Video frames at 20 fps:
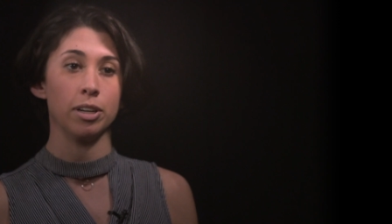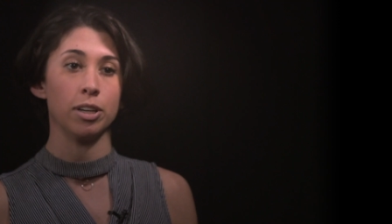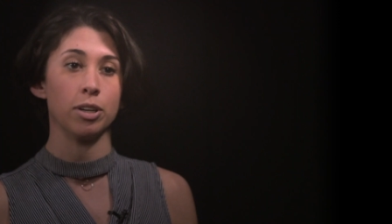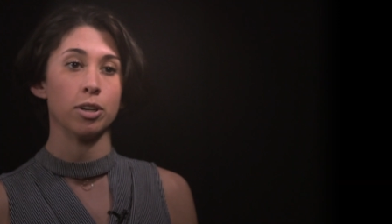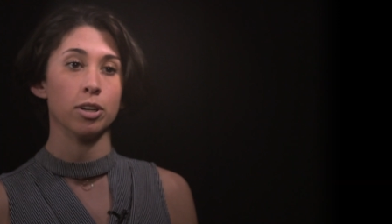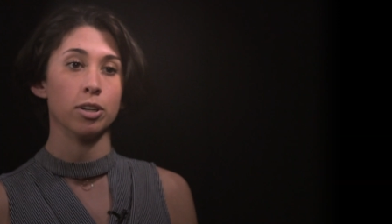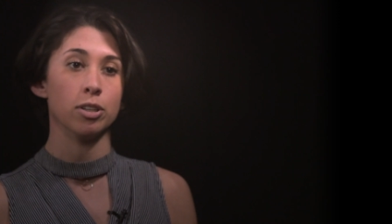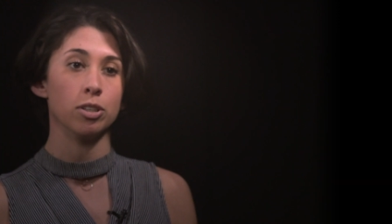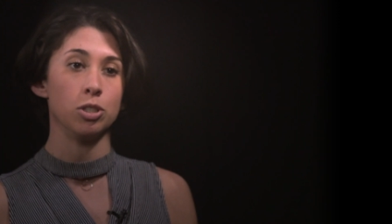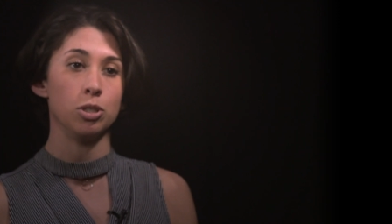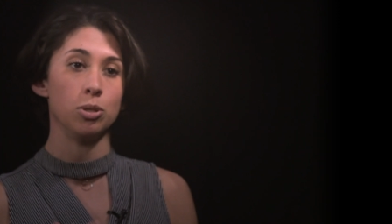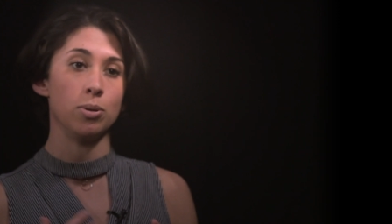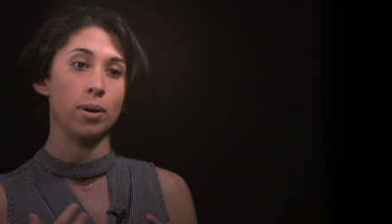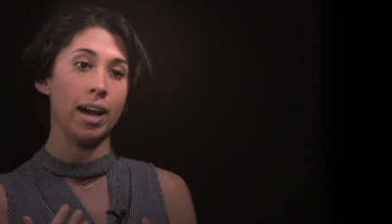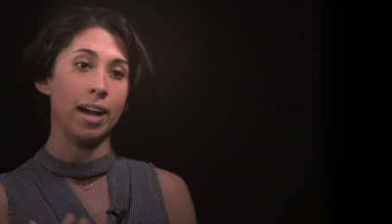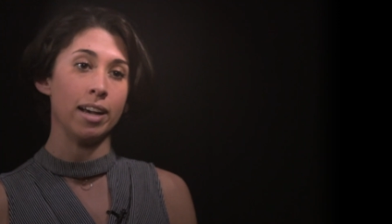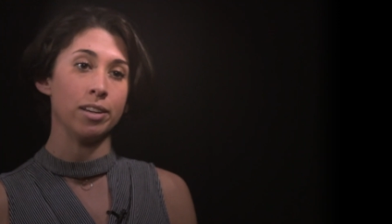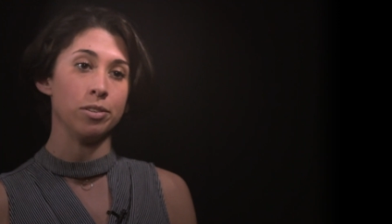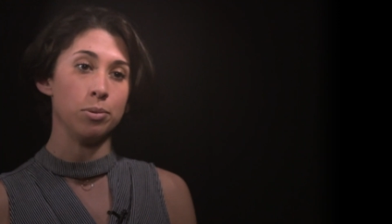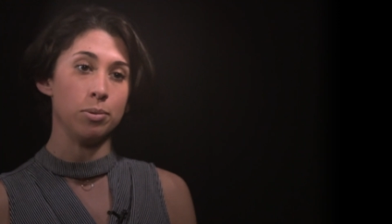would encourage you,
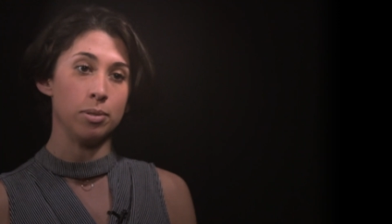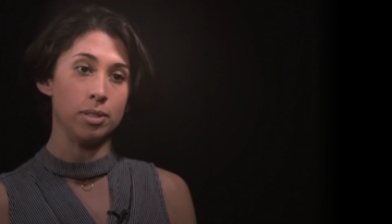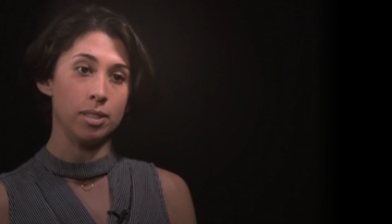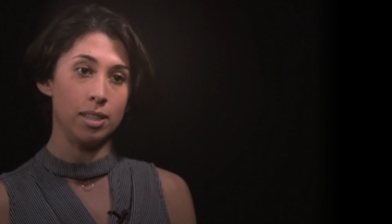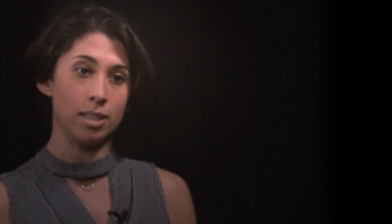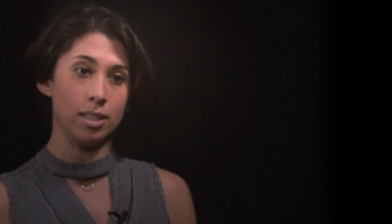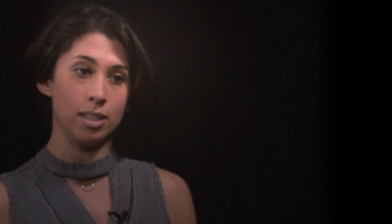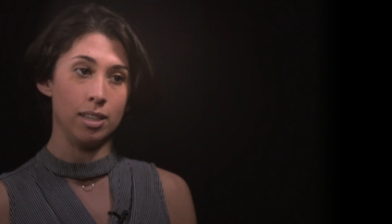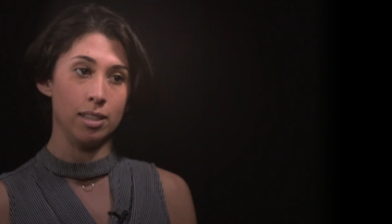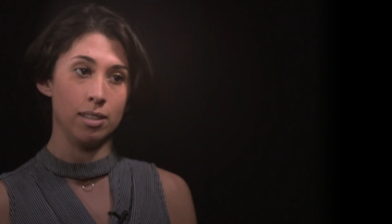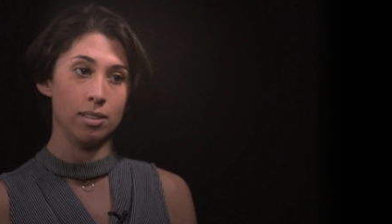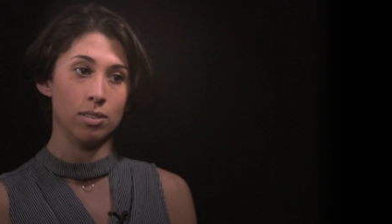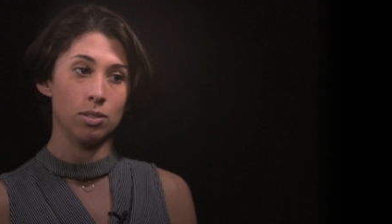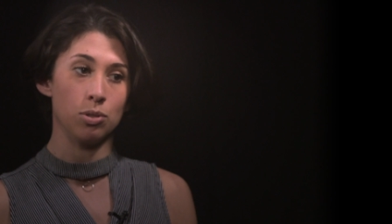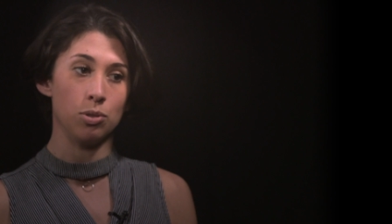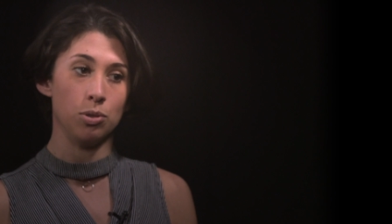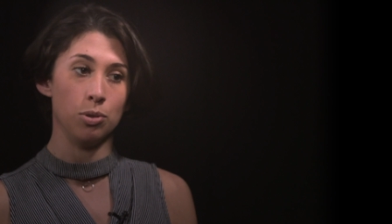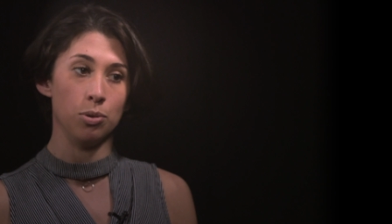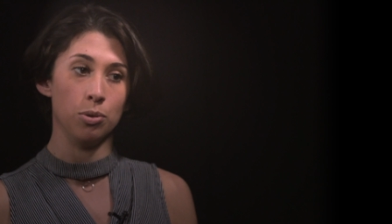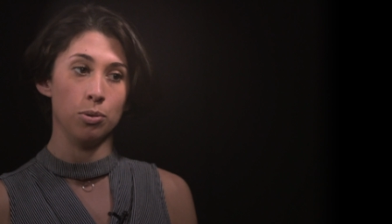as you see
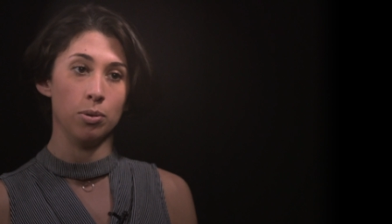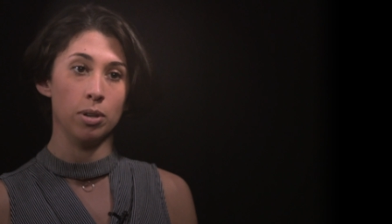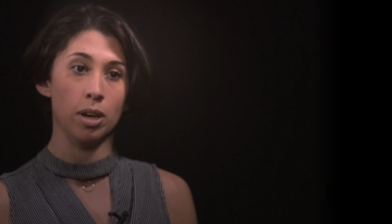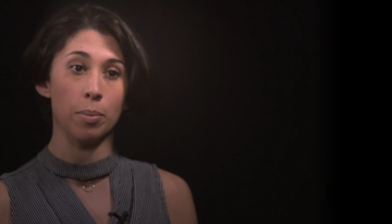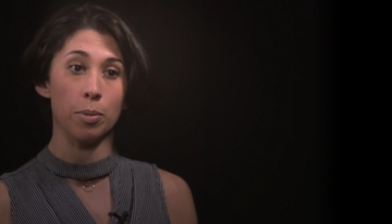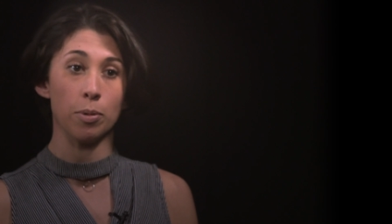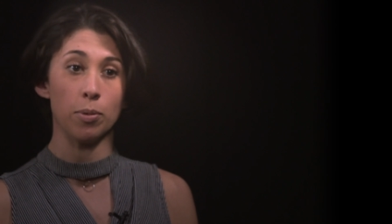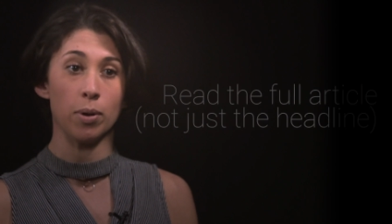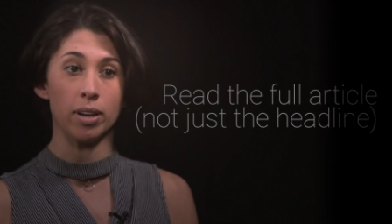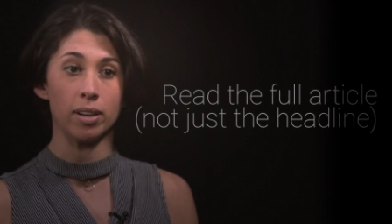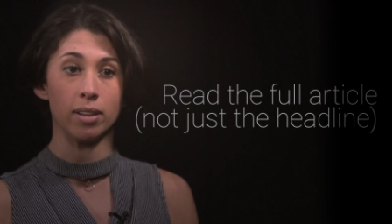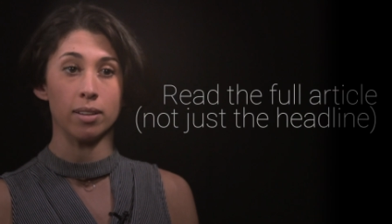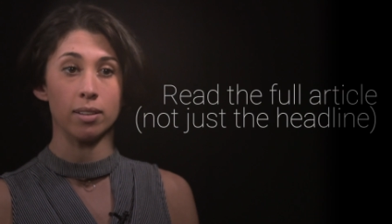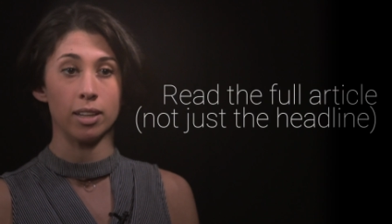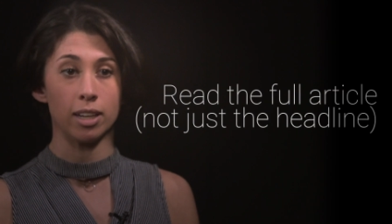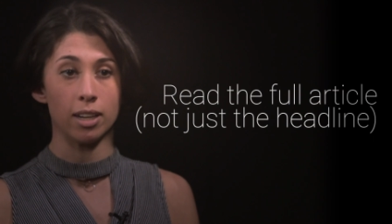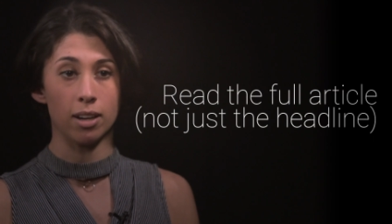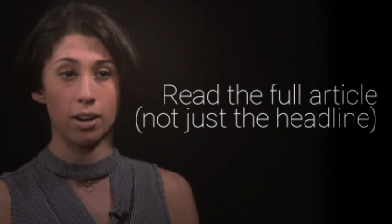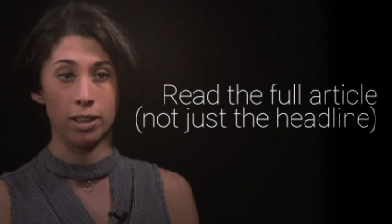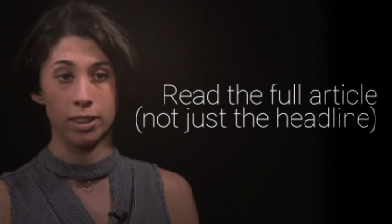these, to number one,
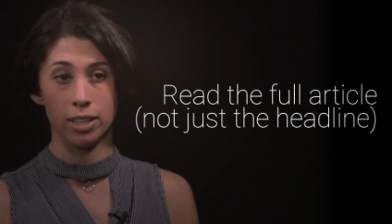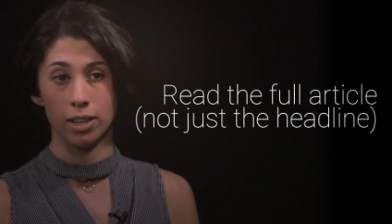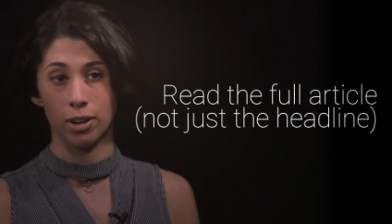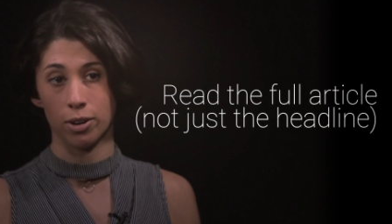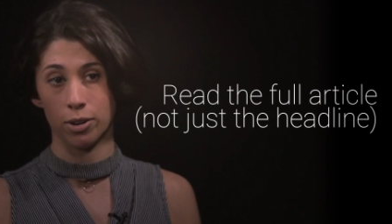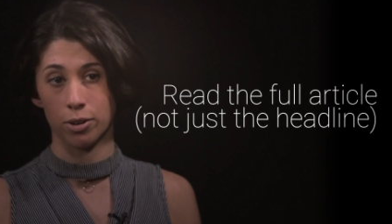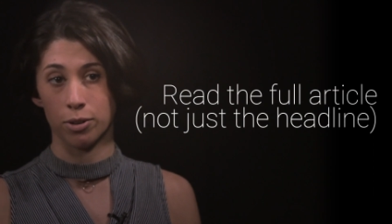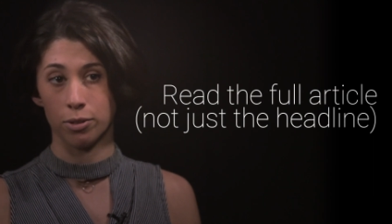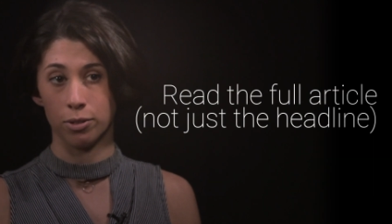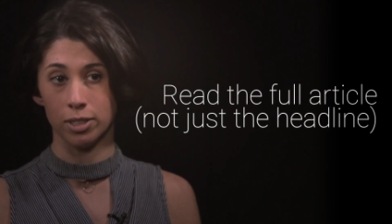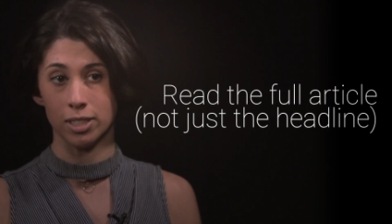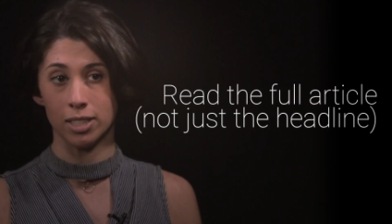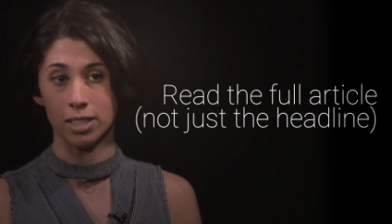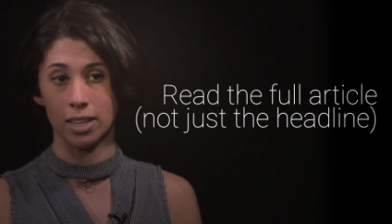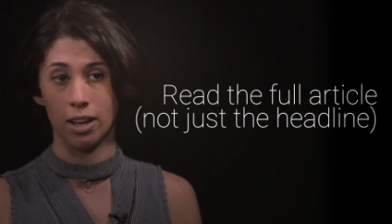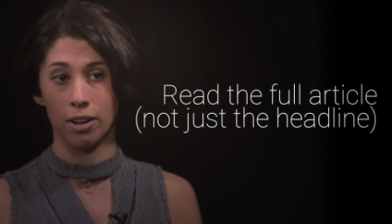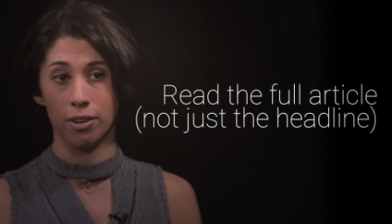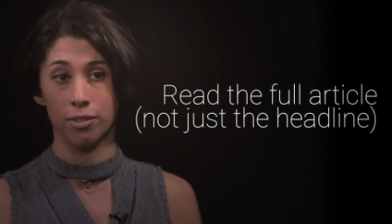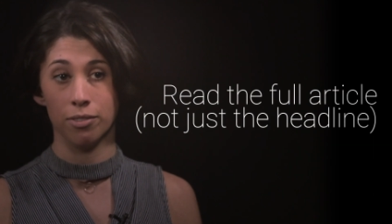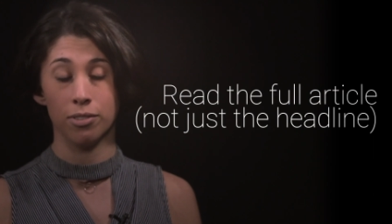click on the article
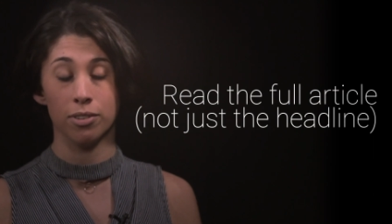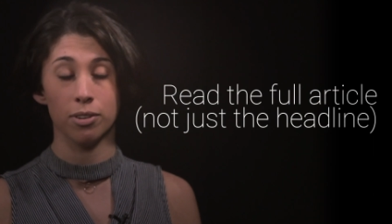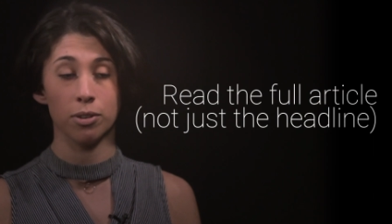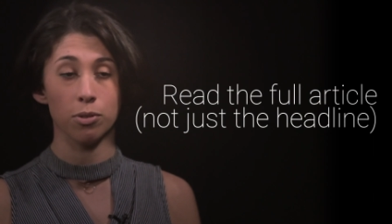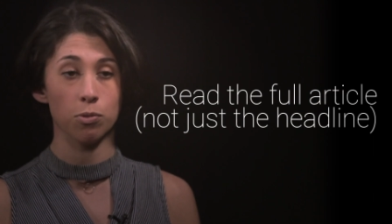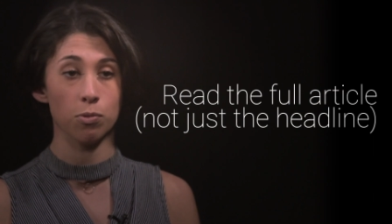itself,